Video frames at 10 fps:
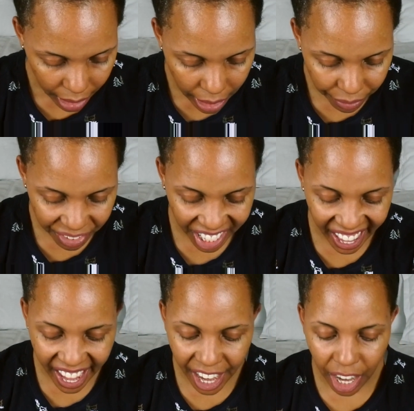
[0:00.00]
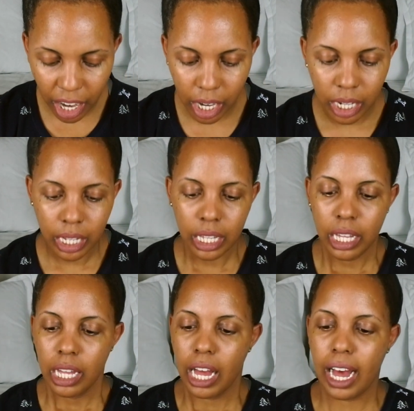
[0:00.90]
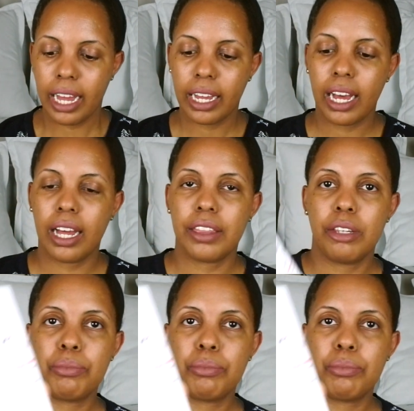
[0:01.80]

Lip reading: And for hair, I got